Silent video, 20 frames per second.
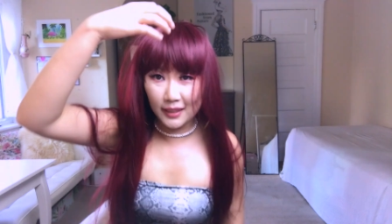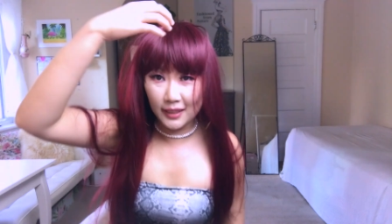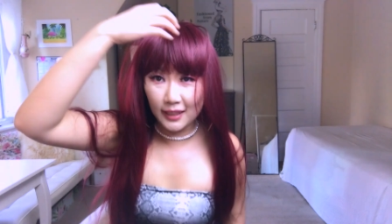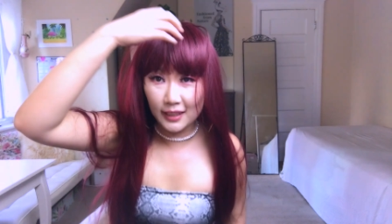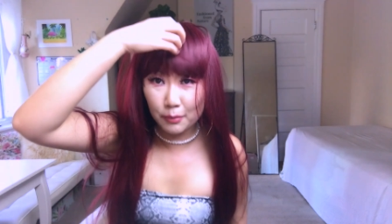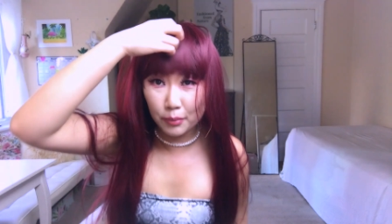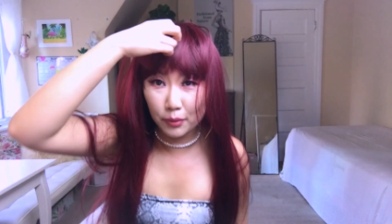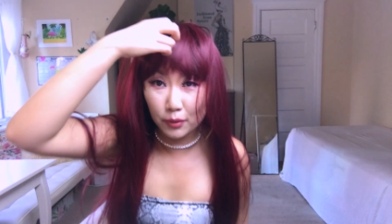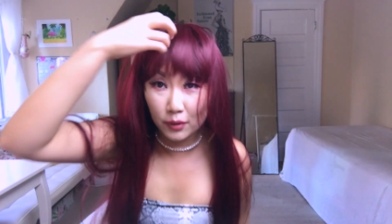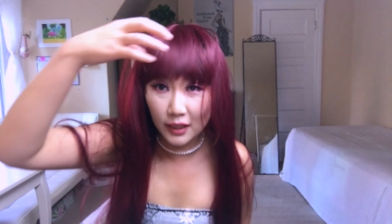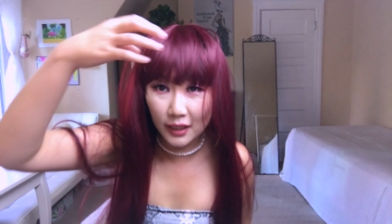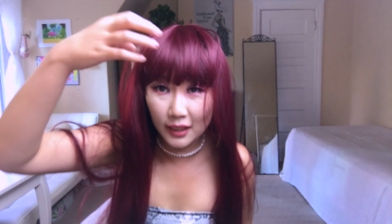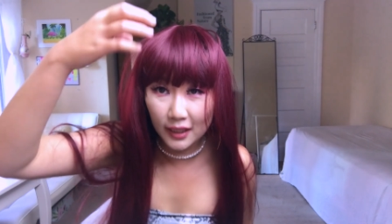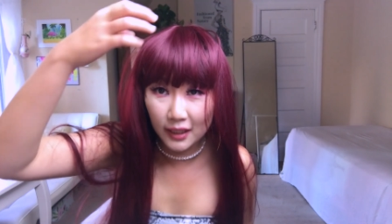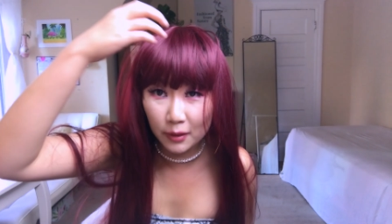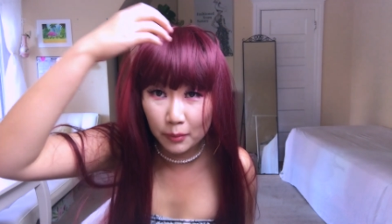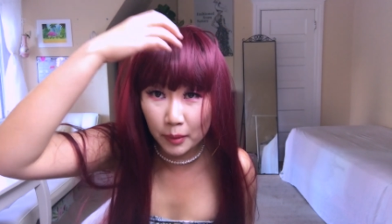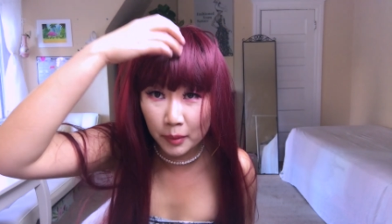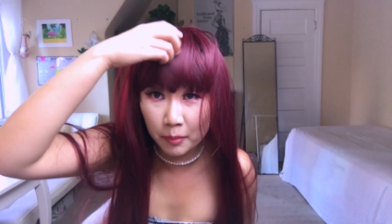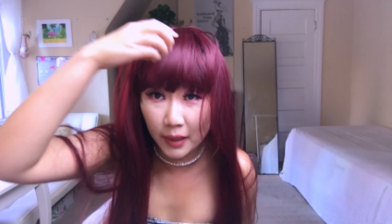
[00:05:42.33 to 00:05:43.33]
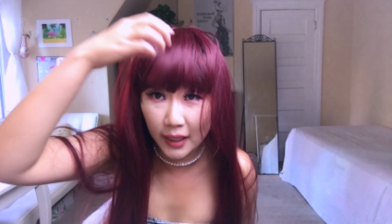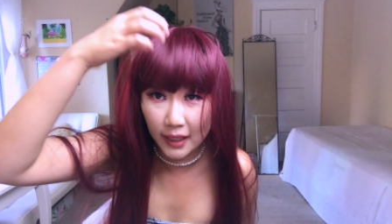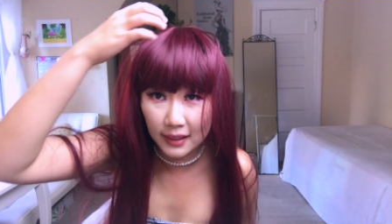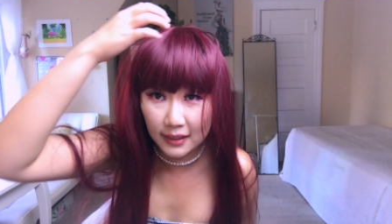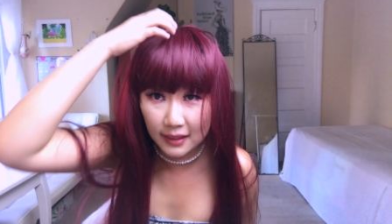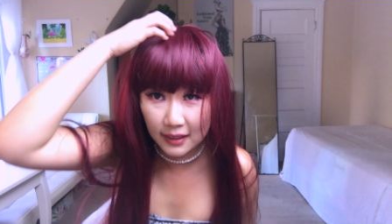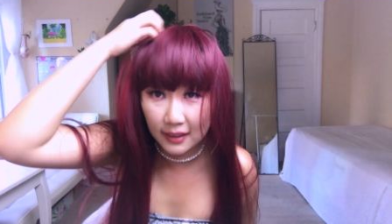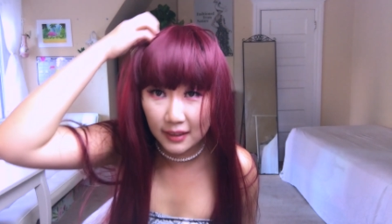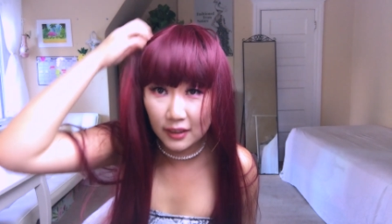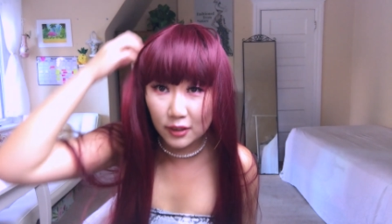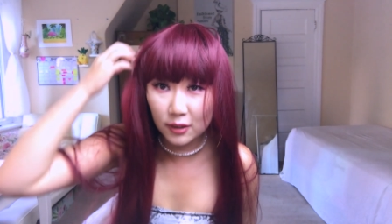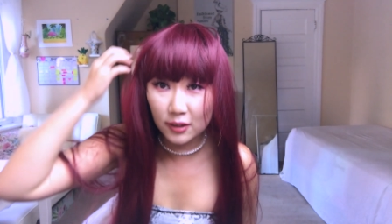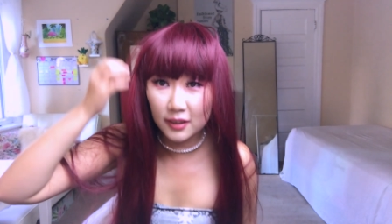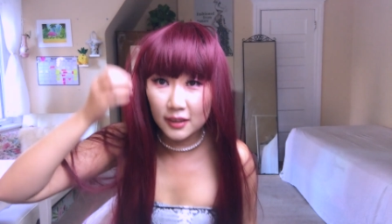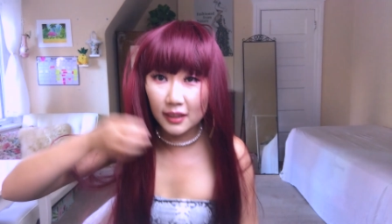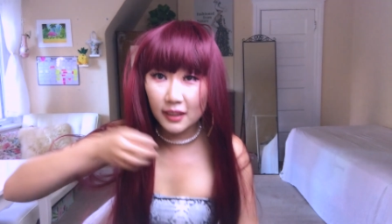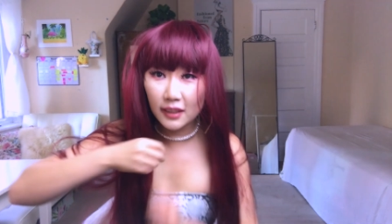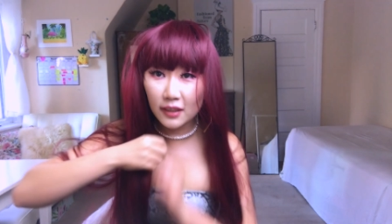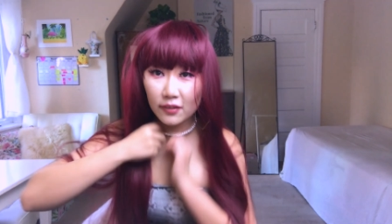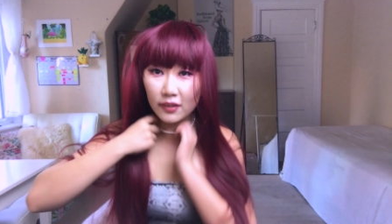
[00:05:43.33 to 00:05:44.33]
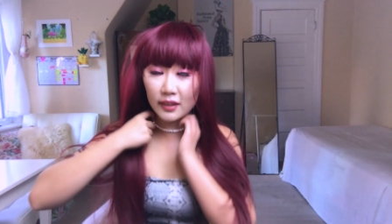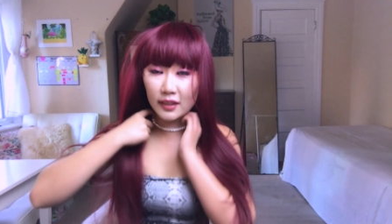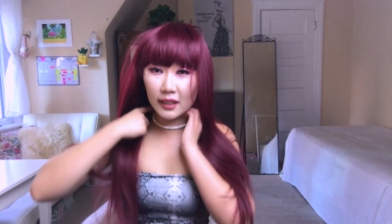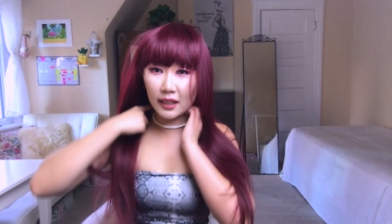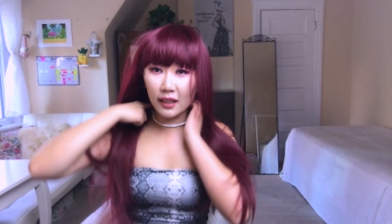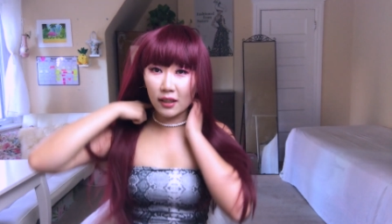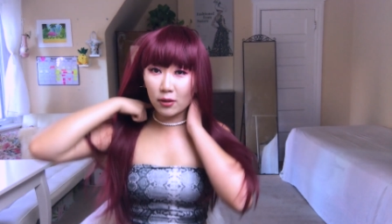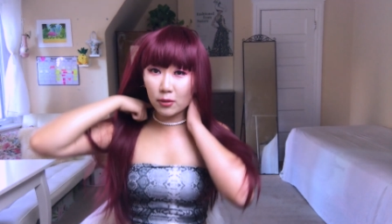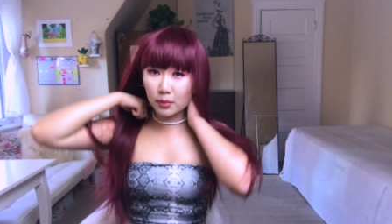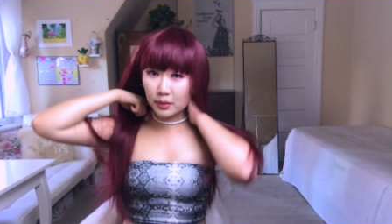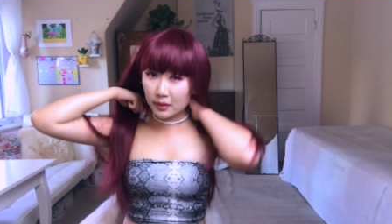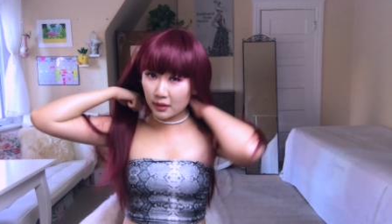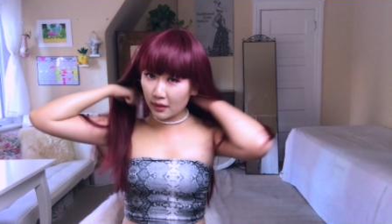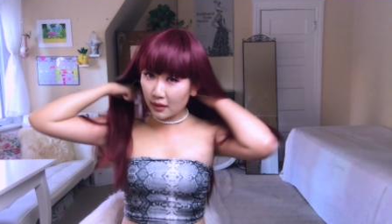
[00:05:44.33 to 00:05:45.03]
let's put it a little bit messier to see if it helps.